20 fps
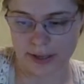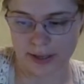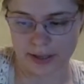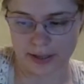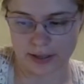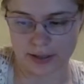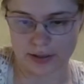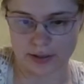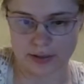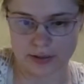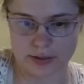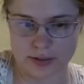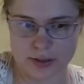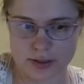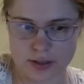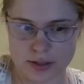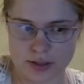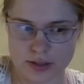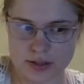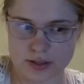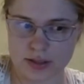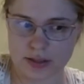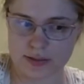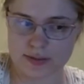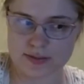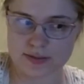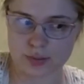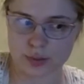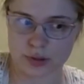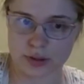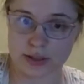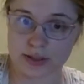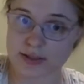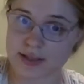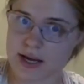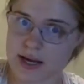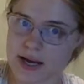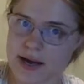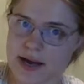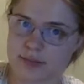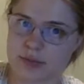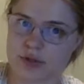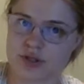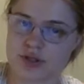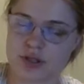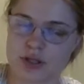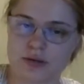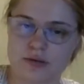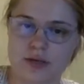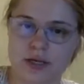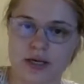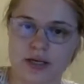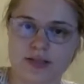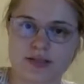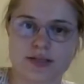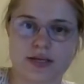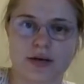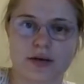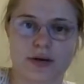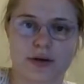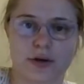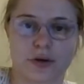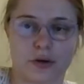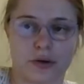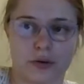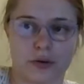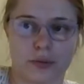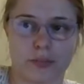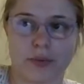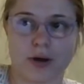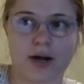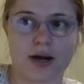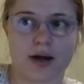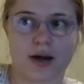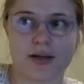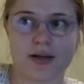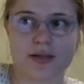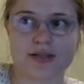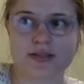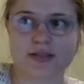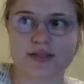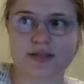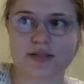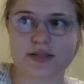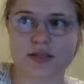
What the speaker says: And it's really sad, but she thinks that her boss